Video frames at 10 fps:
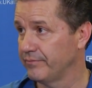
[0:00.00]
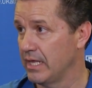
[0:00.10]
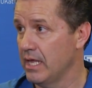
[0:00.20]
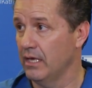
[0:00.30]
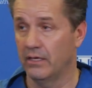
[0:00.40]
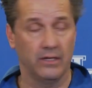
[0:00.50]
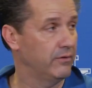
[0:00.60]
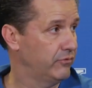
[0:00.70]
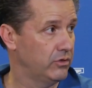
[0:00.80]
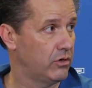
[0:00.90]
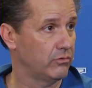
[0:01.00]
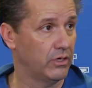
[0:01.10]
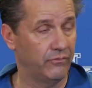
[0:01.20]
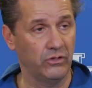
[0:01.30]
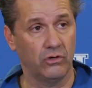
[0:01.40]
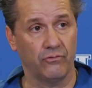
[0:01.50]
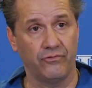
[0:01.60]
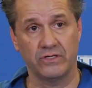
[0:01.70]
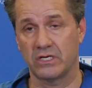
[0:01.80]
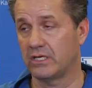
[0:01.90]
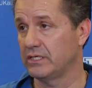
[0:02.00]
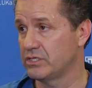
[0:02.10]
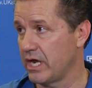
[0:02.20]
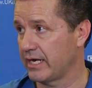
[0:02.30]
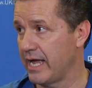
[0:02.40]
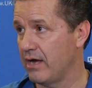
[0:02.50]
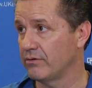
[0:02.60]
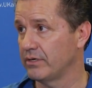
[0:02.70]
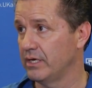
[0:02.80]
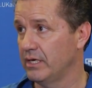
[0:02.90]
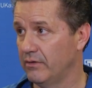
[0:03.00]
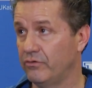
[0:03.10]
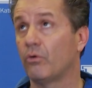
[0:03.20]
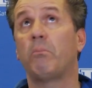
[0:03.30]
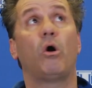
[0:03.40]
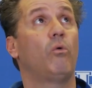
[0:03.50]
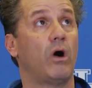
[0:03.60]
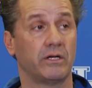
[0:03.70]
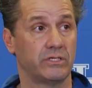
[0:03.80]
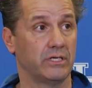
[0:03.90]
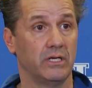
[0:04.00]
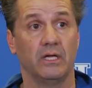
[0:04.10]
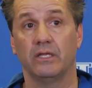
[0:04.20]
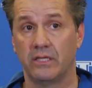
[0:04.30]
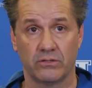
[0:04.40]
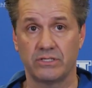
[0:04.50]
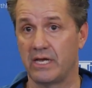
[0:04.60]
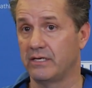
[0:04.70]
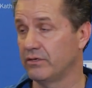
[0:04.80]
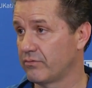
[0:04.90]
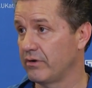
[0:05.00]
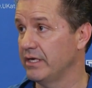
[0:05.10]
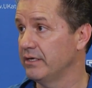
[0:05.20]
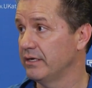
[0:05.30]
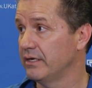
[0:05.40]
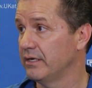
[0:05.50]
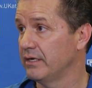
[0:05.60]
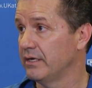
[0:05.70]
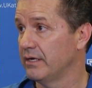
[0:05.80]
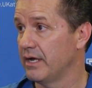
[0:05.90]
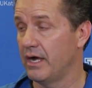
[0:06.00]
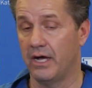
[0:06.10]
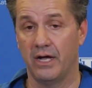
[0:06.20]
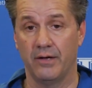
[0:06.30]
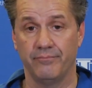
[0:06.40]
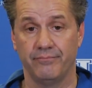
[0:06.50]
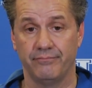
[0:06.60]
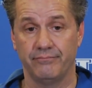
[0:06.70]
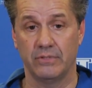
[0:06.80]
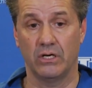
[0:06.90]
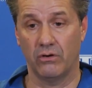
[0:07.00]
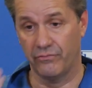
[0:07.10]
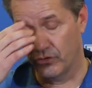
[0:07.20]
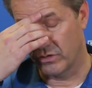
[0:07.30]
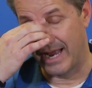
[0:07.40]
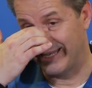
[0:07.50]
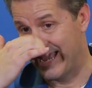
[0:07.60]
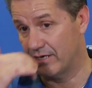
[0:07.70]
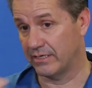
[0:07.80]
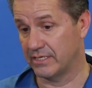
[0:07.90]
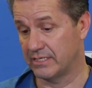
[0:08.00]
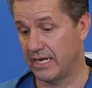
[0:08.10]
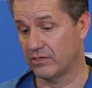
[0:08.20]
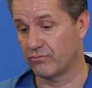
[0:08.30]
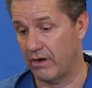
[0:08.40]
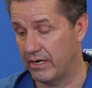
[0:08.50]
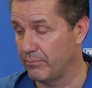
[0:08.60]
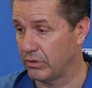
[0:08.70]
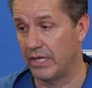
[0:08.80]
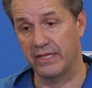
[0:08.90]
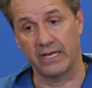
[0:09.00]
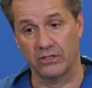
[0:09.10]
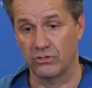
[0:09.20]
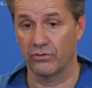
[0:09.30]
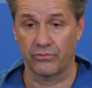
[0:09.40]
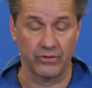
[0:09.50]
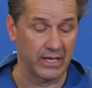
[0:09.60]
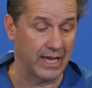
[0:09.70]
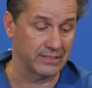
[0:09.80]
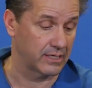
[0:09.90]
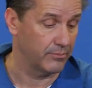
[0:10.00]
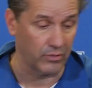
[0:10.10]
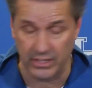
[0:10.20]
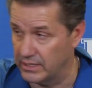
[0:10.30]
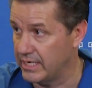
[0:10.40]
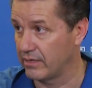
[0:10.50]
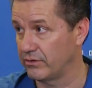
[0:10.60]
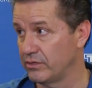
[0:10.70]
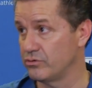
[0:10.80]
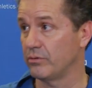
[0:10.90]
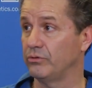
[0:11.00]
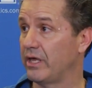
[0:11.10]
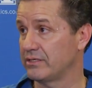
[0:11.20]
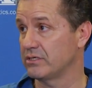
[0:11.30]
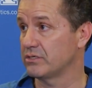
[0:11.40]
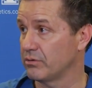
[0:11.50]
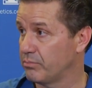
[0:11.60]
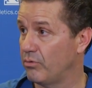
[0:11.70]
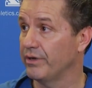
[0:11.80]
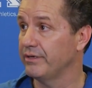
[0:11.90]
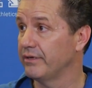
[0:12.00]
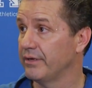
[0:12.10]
them. If you don't physically check out, if you're ball watching, they're sending three. If you're not down in the stance ready to play, they got two or three guys that can break you down on the dribble, not just their point.